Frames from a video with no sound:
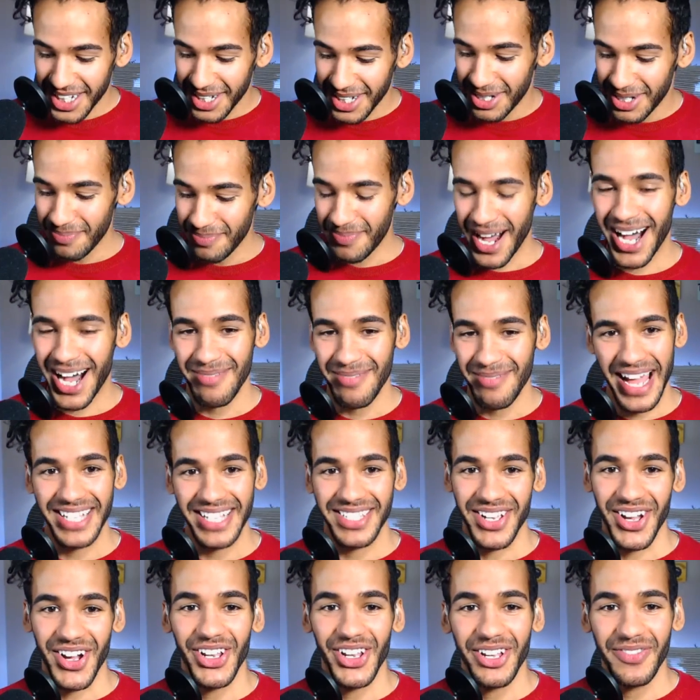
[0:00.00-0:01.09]
Bob has
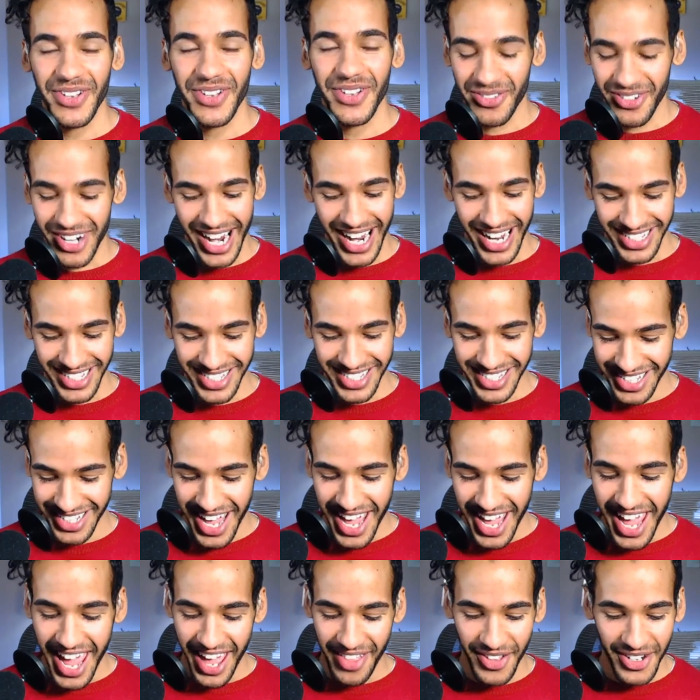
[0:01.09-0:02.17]
all of your rights,
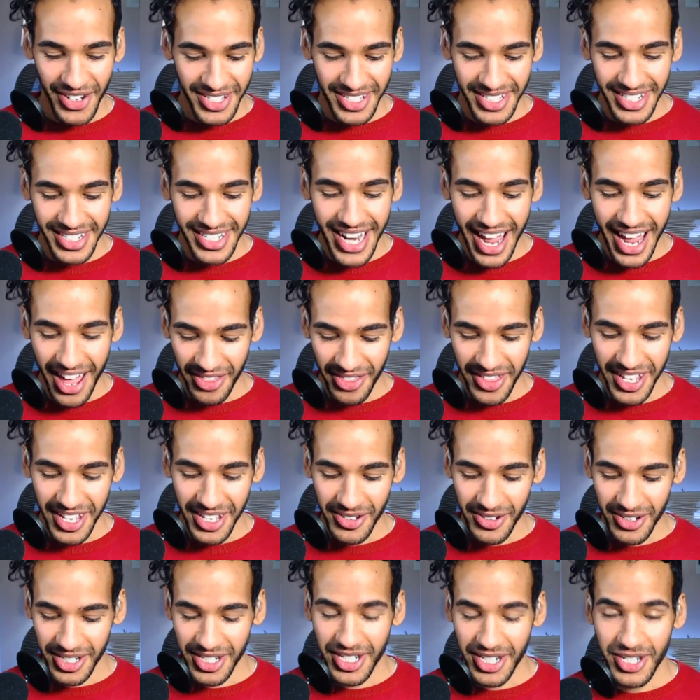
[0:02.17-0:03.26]
and there's nothing
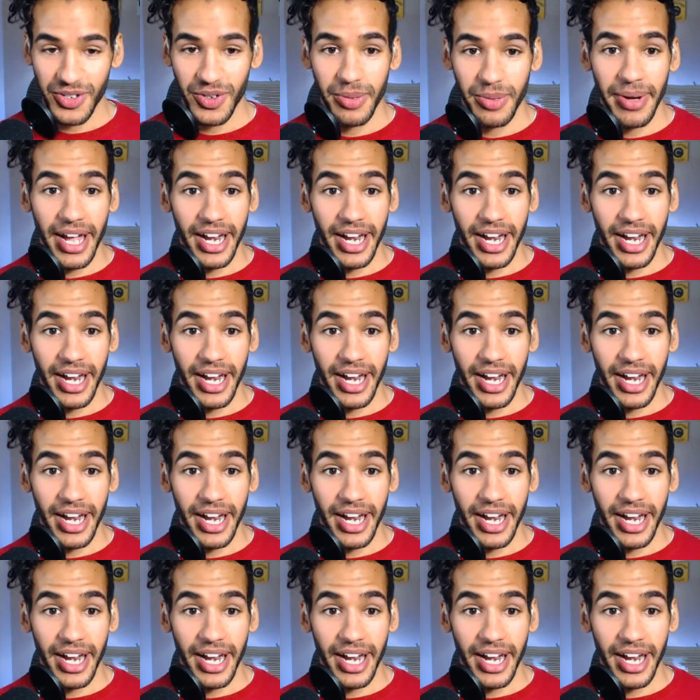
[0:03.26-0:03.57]
you can do about it.